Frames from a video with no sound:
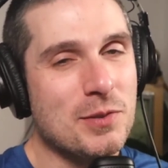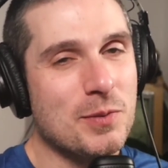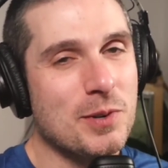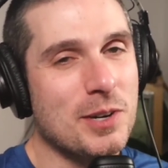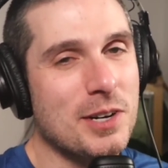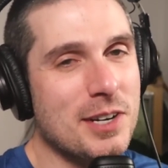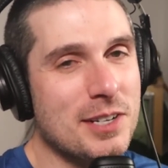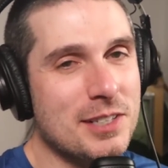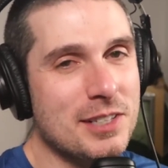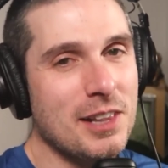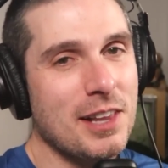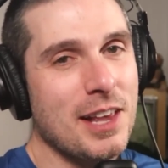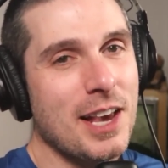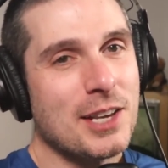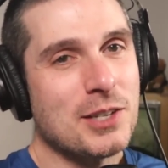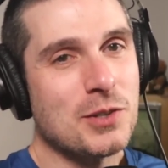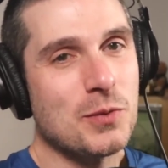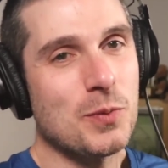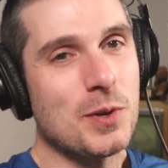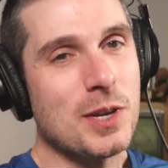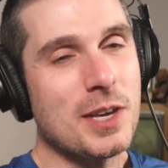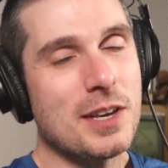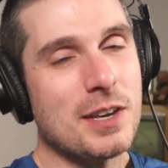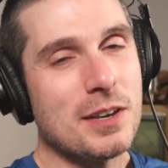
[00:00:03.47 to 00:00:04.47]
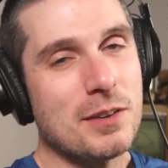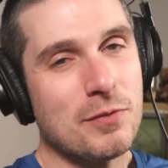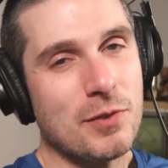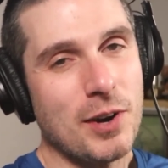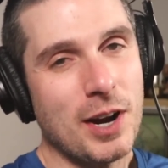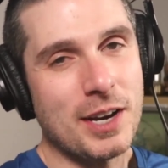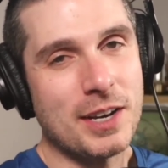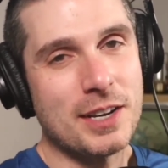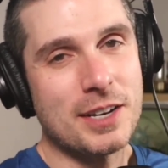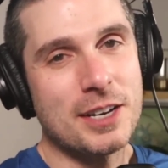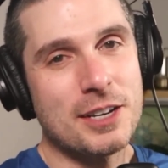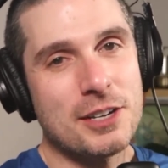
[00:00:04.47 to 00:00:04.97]
where in the last week,
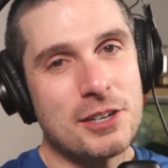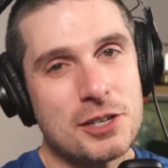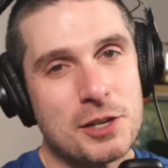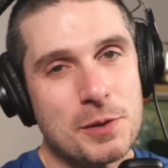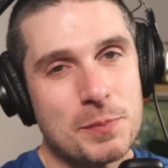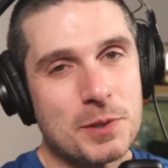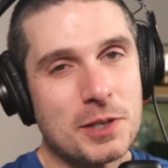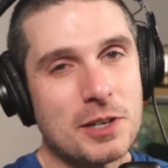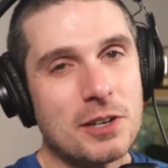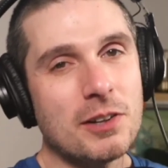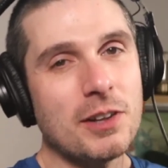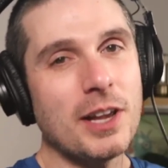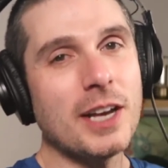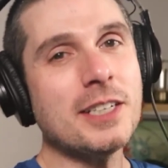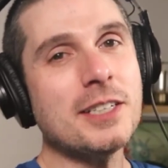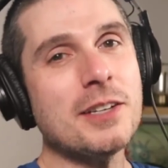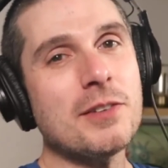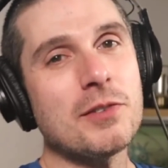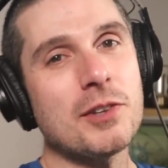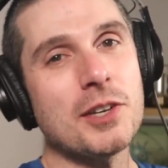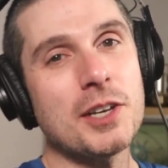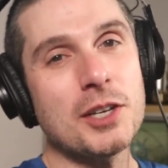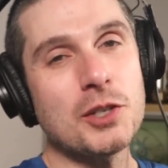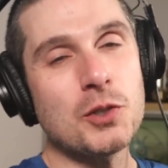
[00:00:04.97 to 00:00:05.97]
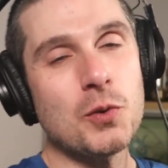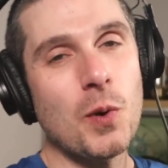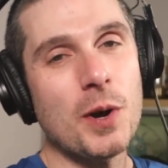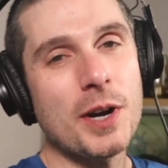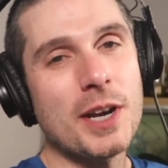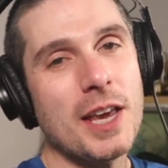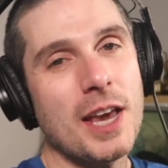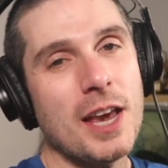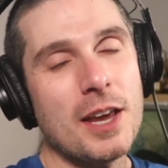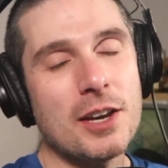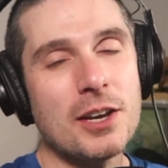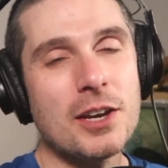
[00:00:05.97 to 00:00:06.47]
Frank and I shipped collectively
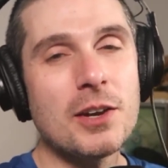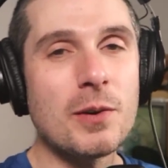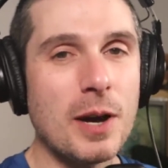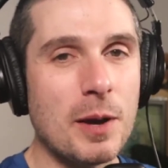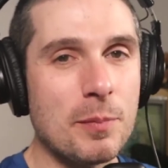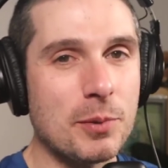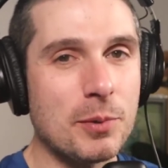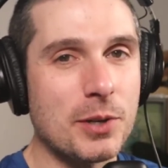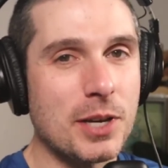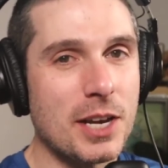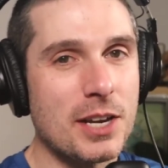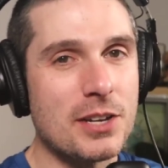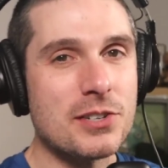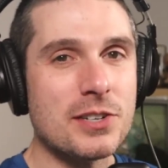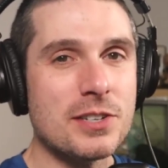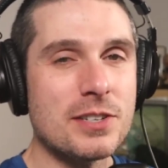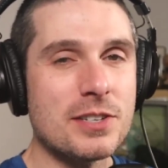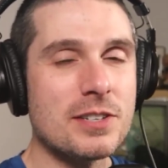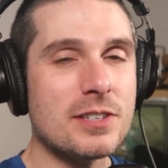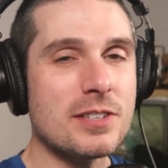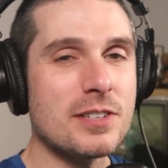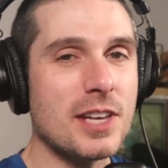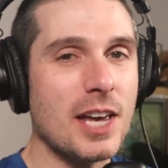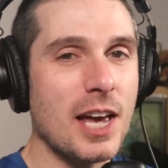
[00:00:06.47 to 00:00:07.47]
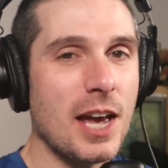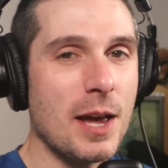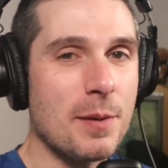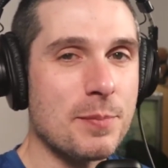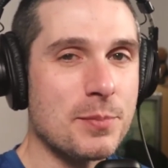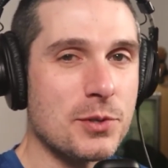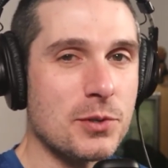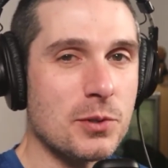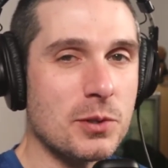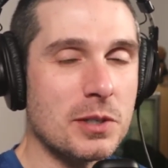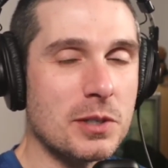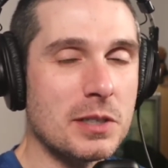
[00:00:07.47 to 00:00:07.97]
28 new applications to the App
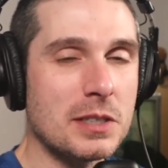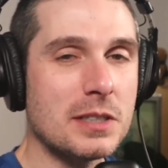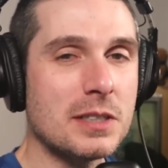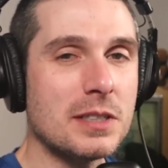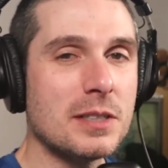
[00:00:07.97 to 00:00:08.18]
Store.